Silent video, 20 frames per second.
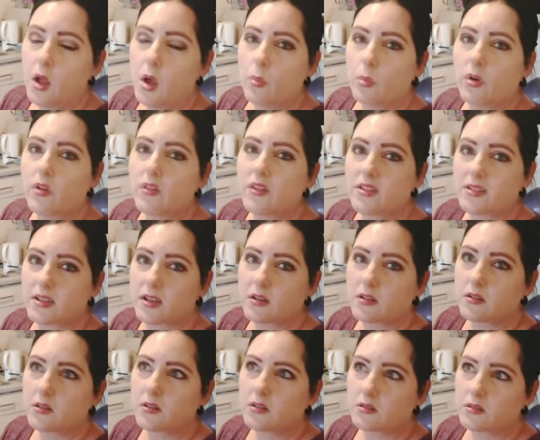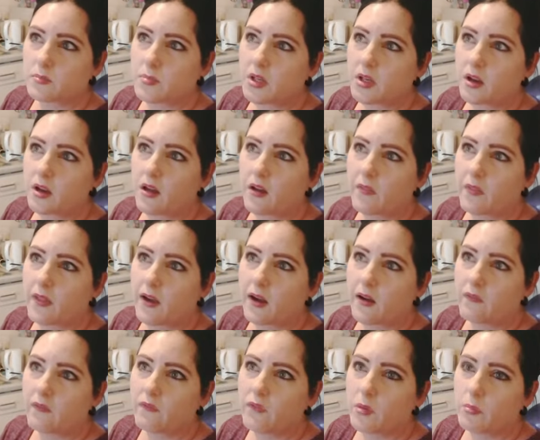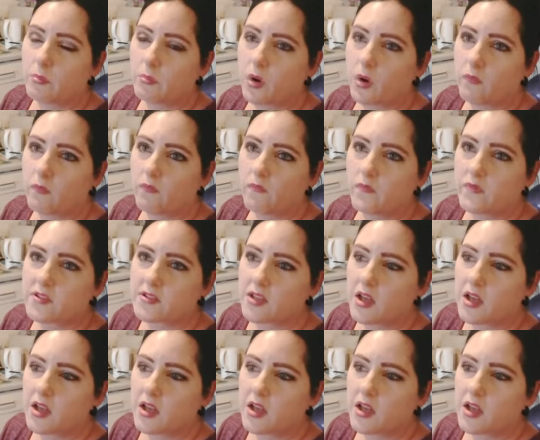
But this ankle's been like that for months,